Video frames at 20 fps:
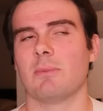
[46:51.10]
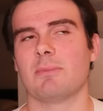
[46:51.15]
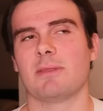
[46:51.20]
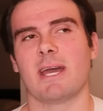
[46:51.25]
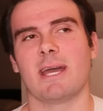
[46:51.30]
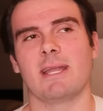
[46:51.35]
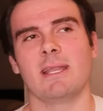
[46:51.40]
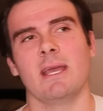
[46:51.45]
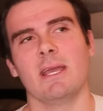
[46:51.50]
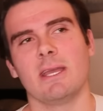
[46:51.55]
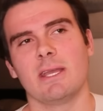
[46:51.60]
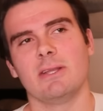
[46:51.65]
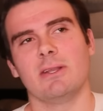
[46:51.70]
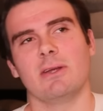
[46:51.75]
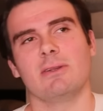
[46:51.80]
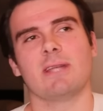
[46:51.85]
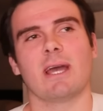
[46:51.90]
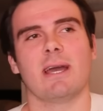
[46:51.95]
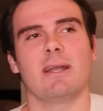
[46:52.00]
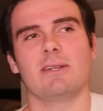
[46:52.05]
that. You
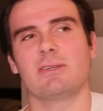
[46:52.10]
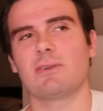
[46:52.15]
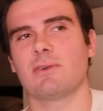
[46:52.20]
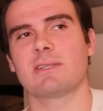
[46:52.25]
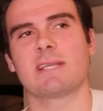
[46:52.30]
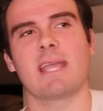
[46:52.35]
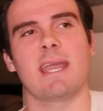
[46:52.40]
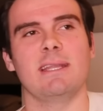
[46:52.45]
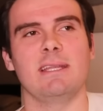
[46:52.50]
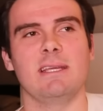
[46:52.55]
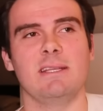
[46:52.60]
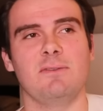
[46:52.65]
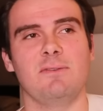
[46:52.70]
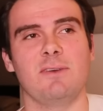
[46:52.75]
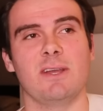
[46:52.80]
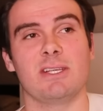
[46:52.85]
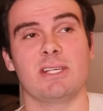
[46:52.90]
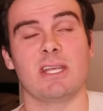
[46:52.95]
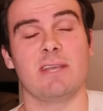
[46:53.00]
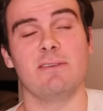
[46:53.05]
know dinosaurs can't eat
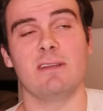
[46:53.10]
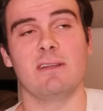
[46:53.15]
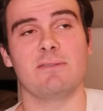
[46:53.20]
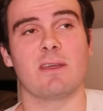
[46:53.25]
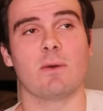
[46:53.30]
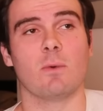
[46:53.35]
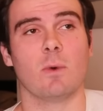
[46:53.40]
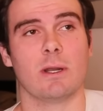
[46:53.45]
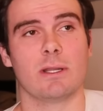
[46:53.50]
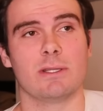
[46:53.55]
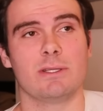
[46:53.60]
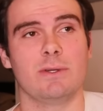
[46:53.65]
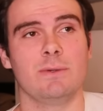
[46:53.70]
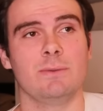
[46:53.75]
fish even if they wanted to?